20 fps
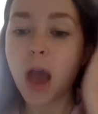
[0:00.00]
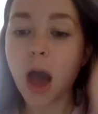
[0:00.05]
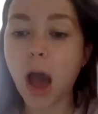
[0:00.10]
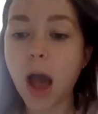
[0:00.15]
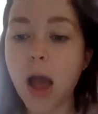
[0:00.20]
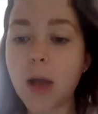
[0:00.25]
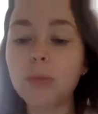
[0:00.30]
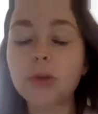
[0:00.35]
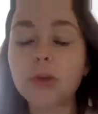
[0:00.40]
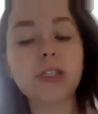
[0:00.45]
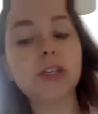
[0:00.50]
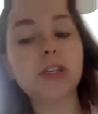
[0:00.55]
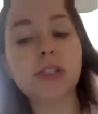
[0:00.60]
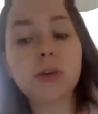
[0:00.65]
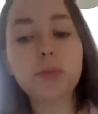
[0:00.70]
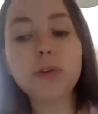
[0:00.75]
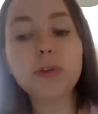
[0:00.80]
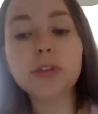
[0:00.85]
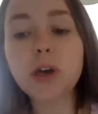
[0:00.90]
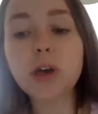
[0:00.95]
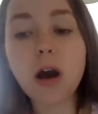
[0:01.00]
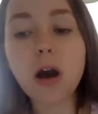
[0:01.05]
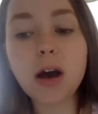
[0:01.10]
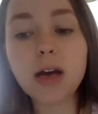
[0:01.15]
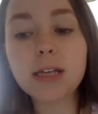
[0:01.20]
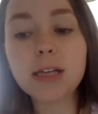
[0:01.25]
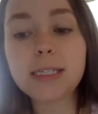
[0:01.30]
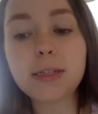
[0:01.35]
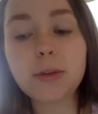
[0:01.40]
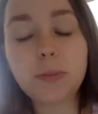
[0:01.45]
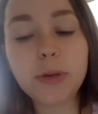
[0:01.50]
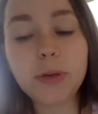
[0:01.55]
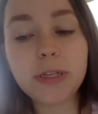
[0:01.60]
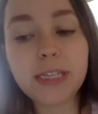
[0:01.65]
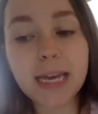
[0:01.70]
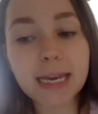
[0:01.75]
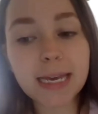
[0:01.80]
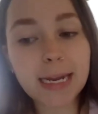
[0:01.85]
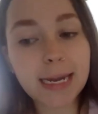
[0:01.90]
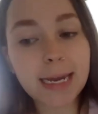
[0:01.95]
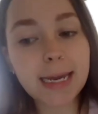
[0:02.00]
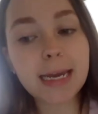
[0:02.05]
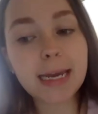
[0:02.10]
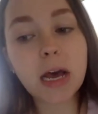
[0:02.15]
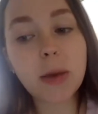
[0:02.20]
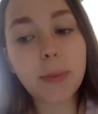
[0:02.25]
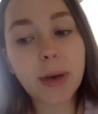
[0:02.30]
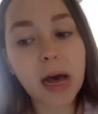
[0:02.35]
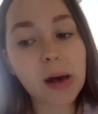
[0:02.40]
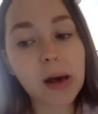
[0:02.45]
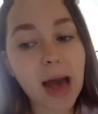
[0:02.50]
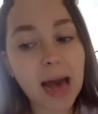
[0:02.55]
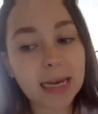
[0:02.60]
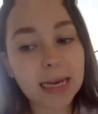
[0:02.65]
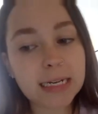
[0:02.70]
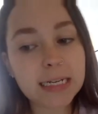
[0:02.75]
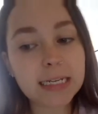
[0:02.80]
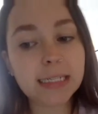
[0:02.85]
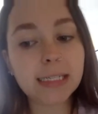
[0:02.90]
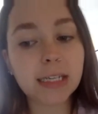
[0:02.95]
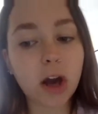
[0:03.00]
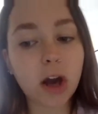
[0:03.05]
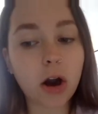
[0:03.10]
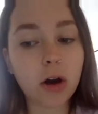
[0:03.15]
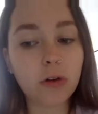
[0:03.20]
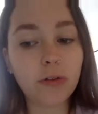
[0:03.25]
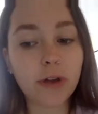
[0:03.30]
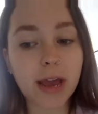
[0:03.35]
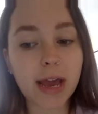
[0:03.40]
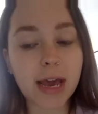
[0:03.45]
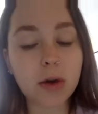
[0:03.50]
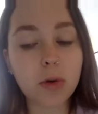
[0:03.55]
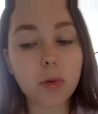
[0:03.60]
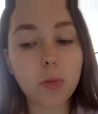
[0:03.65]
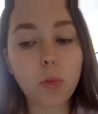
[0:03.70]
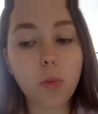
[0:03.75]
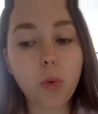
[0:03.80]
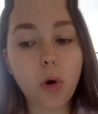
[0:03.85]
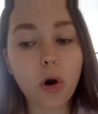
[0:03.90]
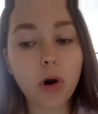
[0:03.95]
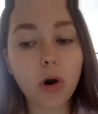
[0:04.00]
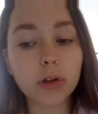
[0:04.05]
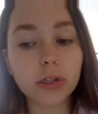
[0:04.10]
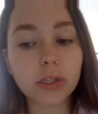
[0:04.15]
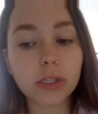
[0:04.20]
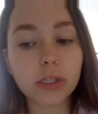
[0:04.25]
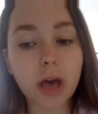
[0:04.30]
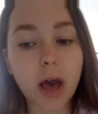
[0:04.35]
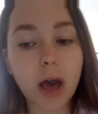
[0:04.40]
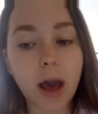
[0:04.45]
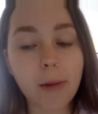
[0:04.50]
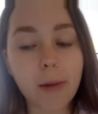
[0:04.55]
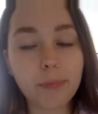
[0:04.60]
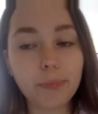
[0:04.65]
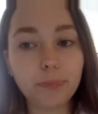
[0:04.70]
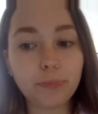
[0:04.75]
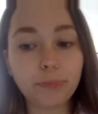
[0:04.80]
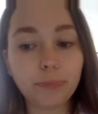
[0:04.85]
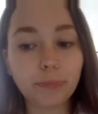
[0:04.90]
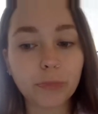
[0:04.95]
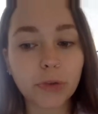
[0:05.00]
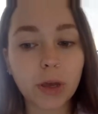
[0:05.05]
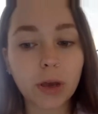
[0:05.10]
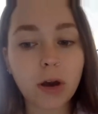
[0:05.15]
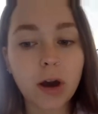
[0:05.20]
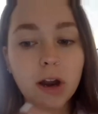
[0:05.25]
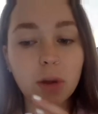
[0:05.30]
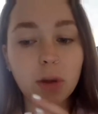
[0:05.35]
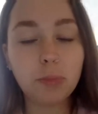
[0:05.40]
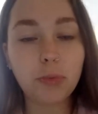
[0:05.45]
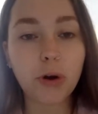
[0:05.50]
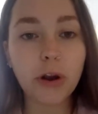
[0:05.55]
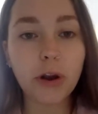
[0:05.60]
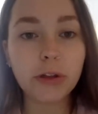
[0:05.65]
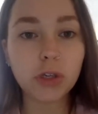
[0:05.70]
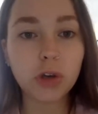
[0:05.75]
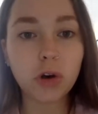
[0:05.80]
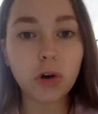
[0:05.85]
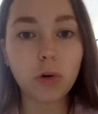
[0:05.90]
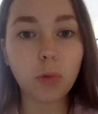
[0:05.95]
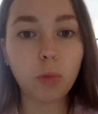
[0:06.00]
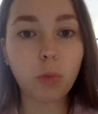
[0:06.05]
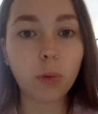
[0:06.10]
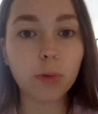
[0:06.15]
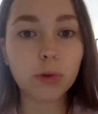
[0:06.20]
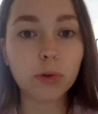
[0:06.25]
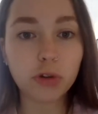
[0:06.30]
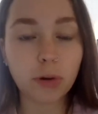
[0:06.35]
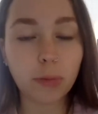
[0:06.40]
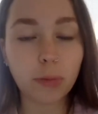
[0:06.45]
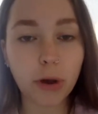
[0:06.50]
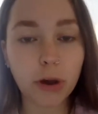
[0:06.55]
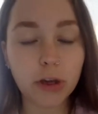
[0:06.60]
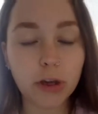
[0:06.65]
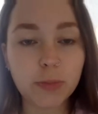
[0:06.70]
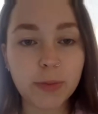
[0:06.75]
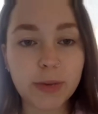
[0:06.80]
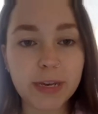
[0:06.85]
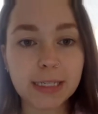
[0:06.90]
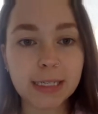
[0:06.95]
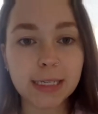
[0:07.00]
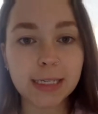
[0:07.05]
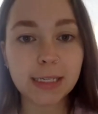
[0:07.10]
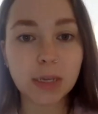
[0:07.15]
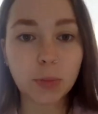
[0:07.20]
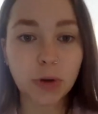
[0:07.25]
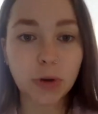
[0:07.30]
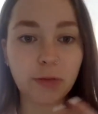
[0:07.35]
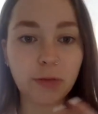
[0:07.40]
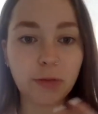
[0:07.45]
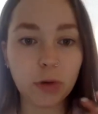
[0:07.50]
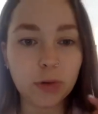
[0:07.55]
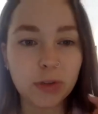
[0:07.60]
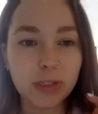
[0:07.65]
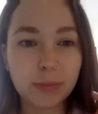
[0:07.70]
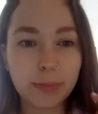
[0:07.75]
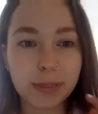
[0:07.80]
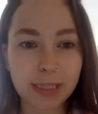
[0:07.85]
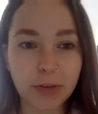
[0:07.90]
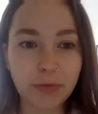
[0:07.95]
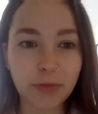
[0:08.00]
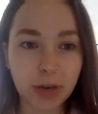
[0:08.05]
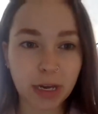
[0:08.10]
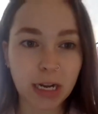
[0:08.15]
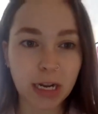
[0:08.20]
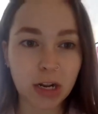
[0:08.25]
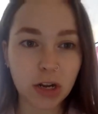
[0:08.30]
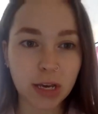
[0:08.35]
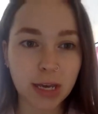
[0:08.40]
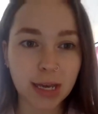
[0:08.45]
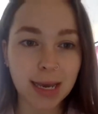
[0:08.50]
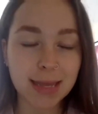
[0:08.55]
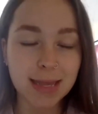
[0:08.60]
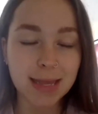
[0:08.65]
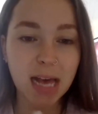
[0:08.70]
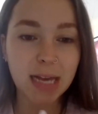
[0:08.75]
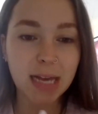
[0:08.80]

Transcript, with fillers: Um, so someone's asked particularly about acne scarring. What um, kind of protocol, what would your approach be to someone if you were specifically looking at that